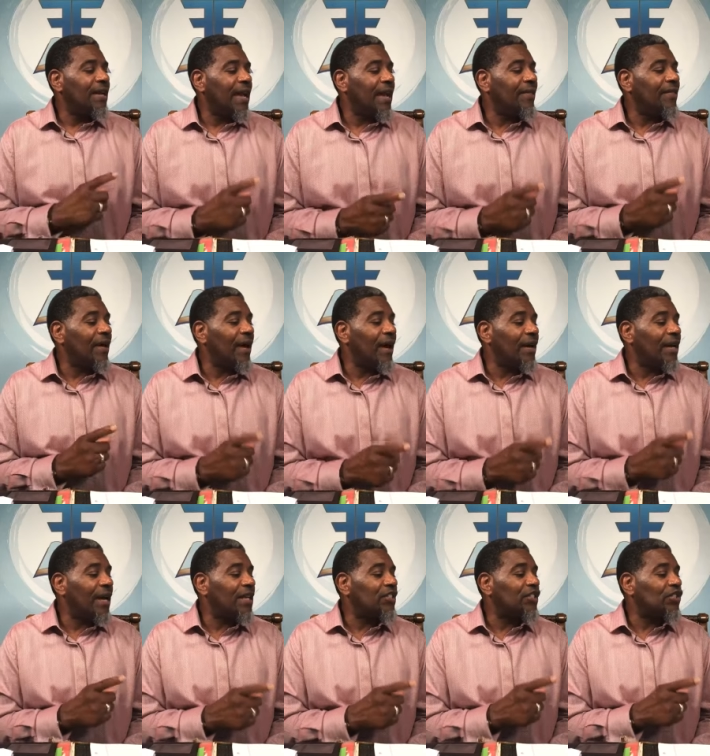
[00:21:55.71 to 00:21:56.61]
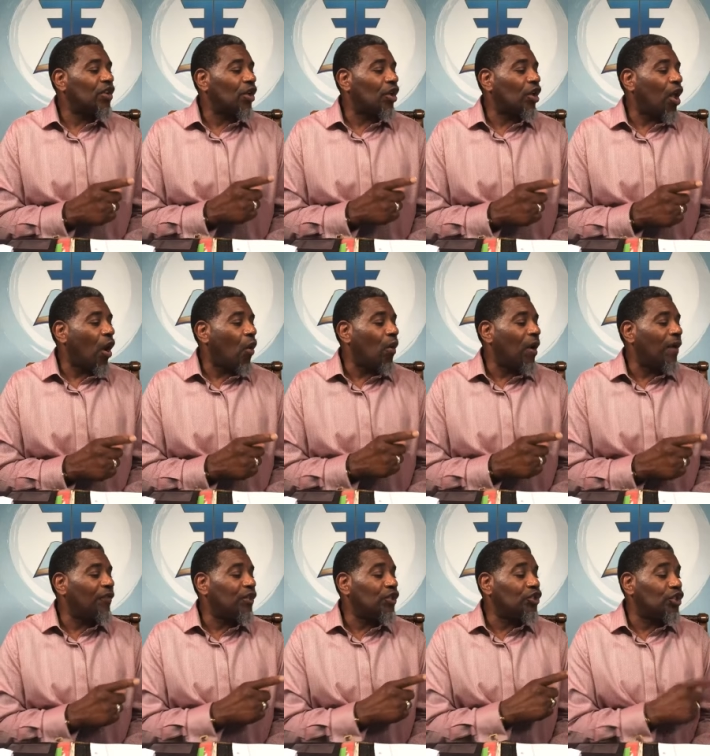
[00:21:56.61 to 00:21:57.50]
neither against the law
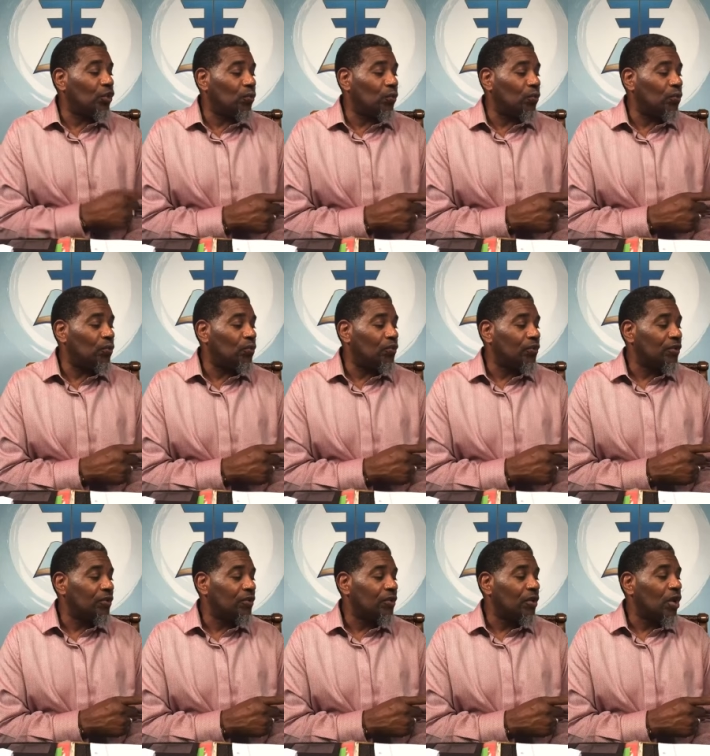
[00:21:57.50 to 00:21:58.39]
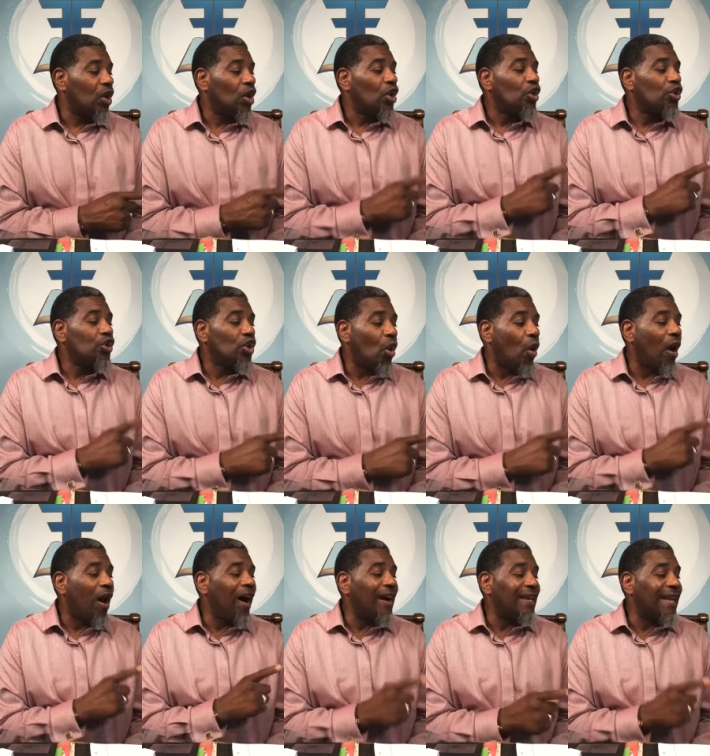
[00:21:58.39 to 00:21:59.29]
of the Jews,
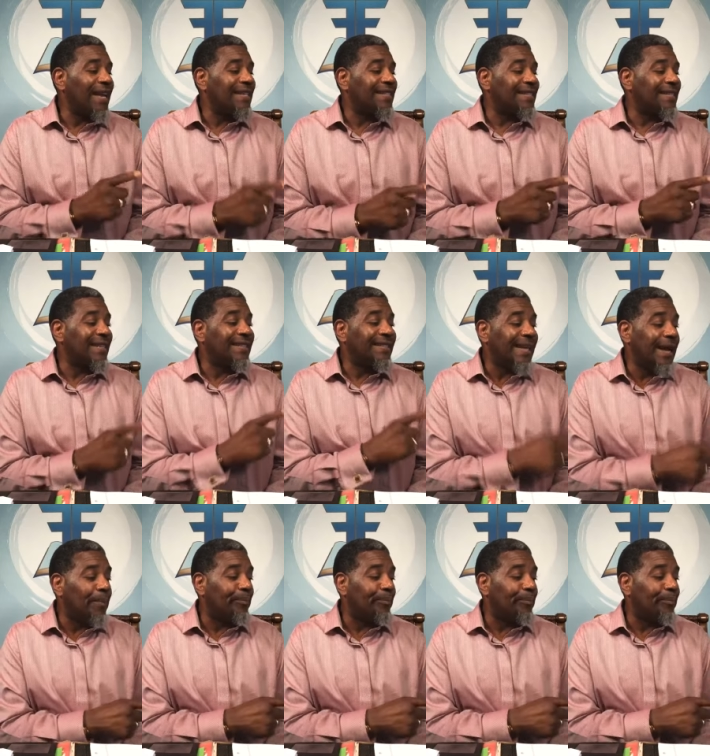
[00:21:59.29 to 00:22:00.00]
nor against the